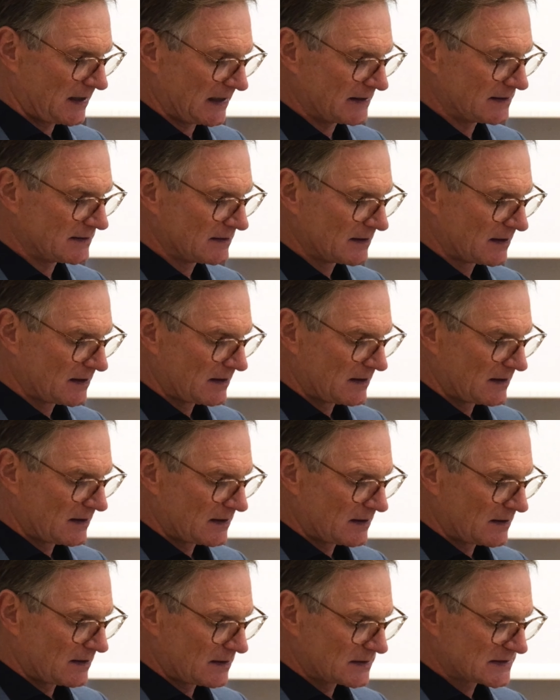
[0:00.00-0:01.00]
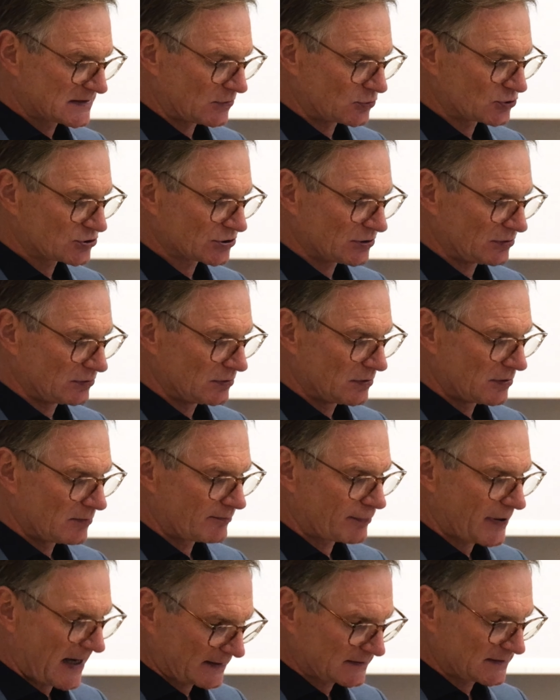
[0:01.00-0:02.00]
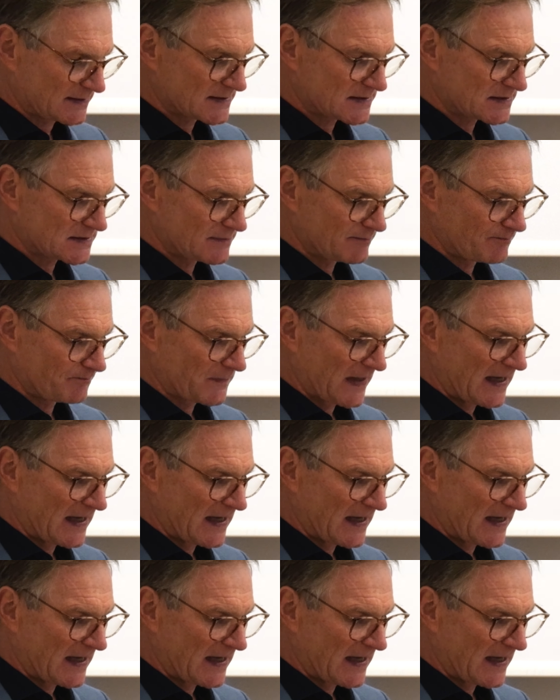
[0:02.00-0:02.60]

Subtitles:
in social practice.